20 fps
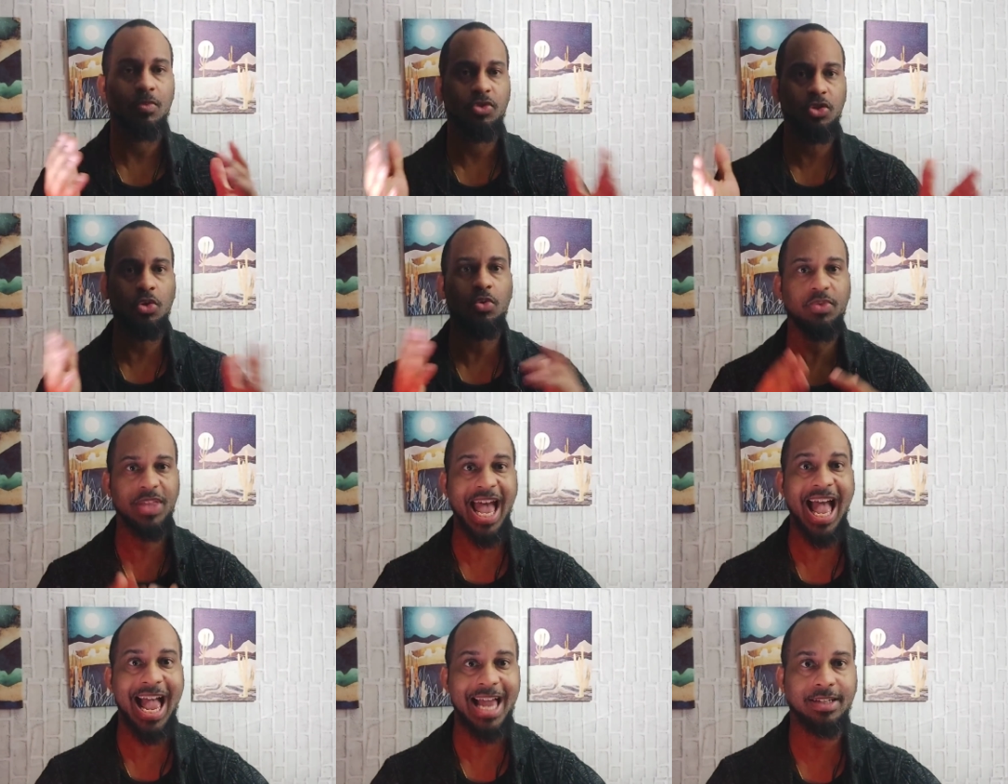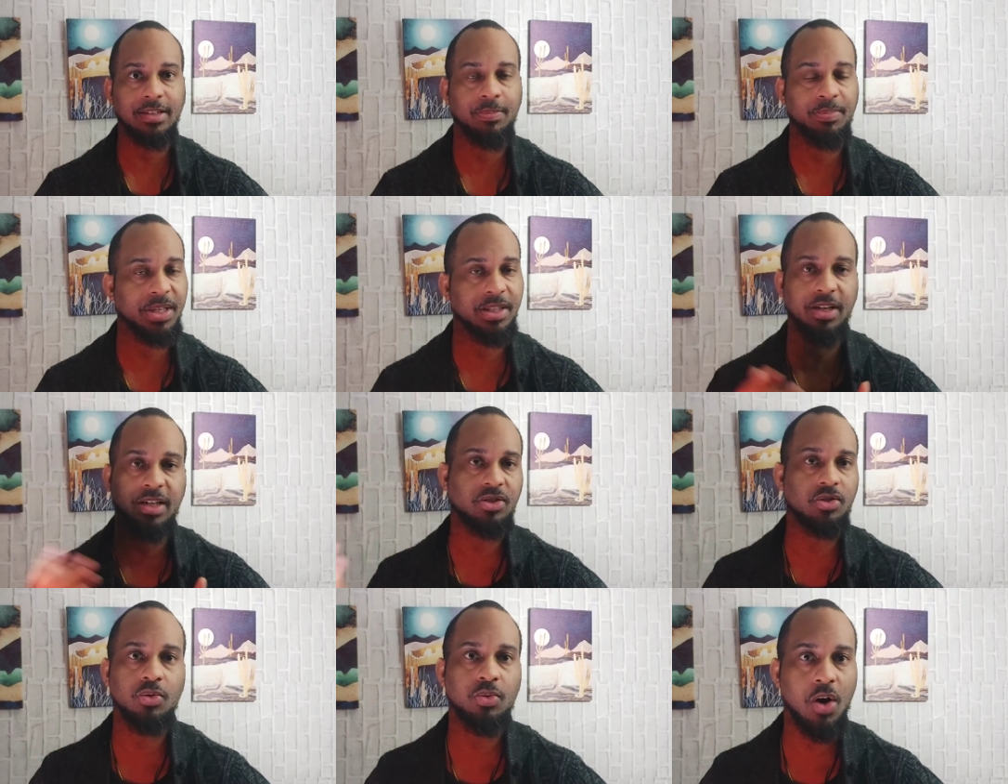Do that. But
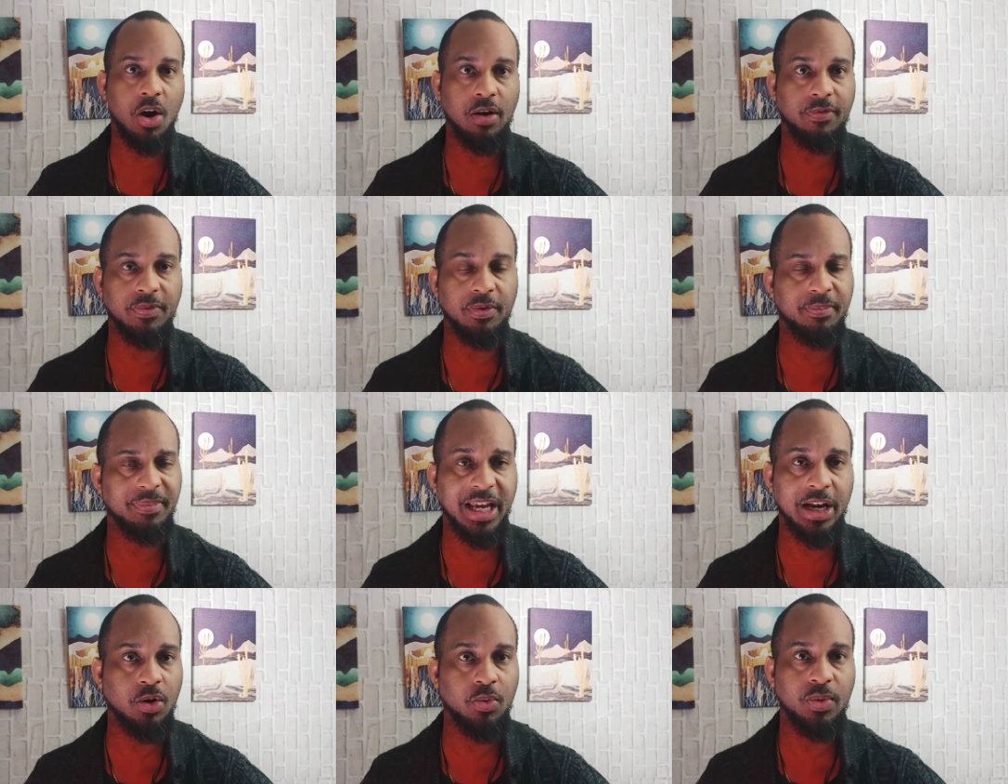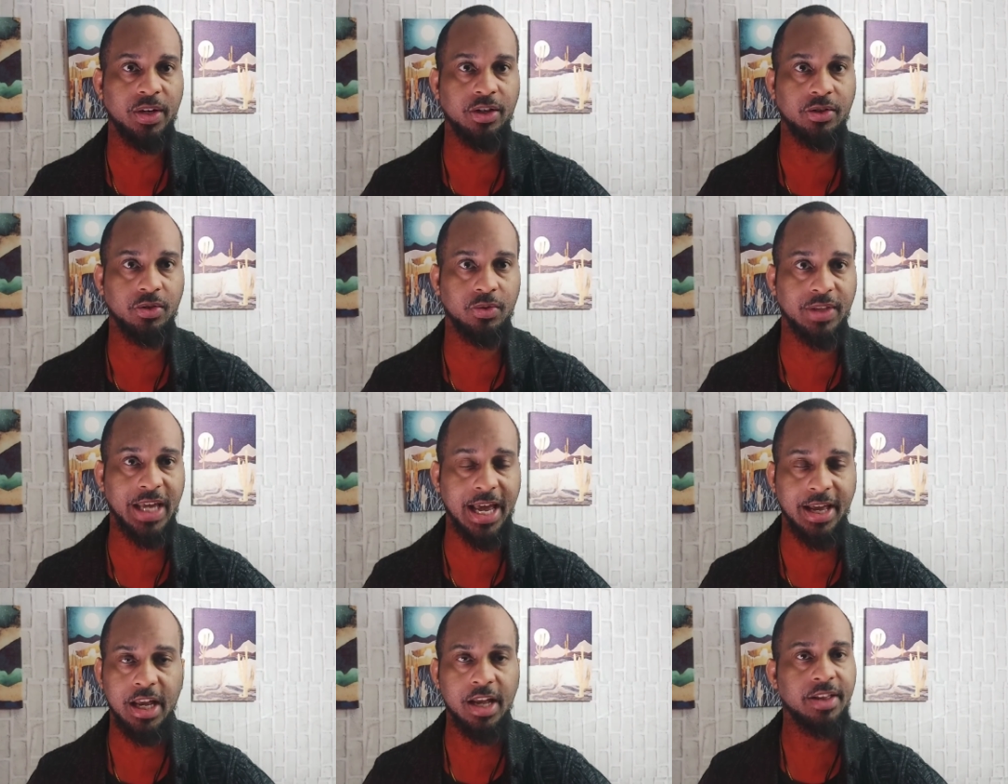that's too hard for them. They don't want to do
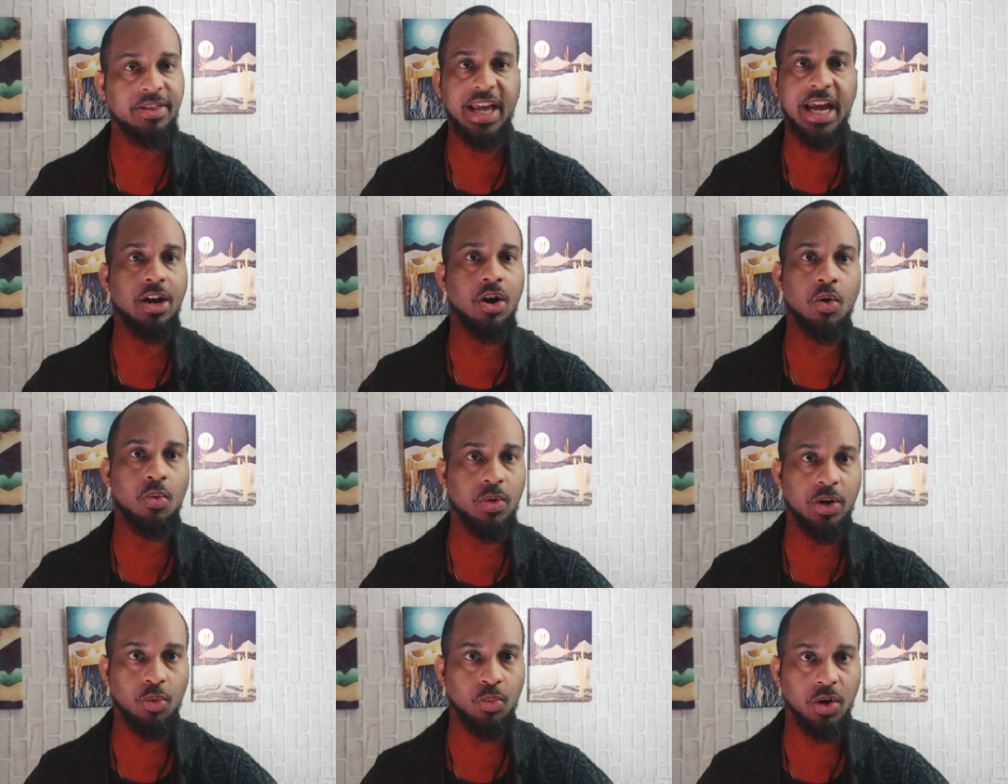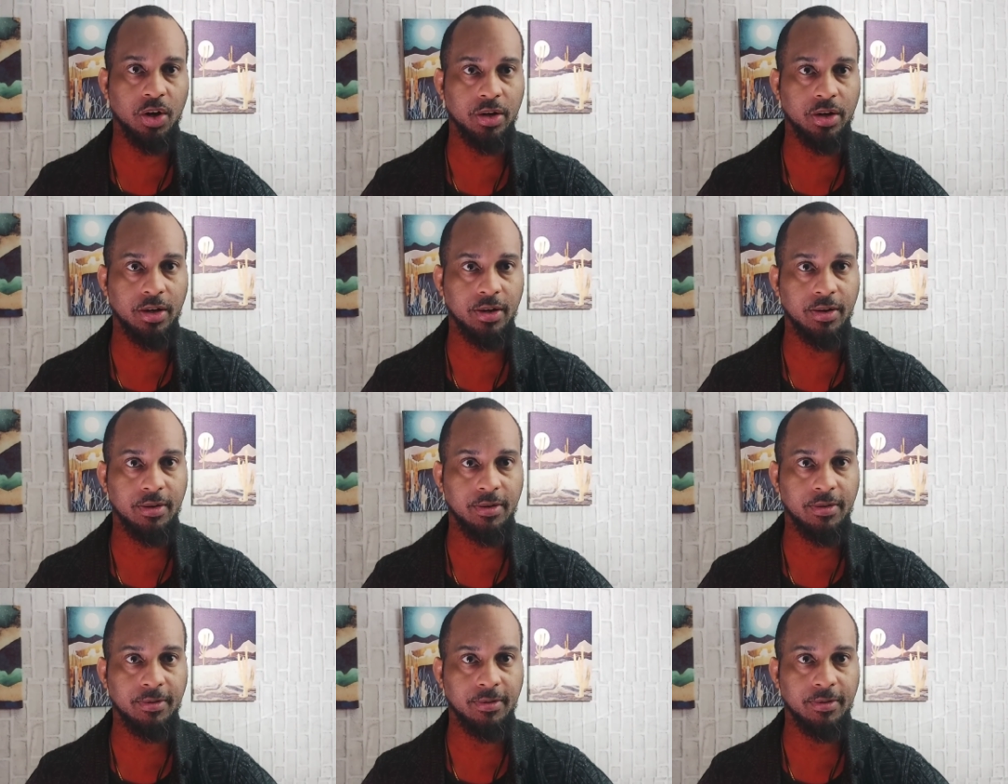that. They don't want to work.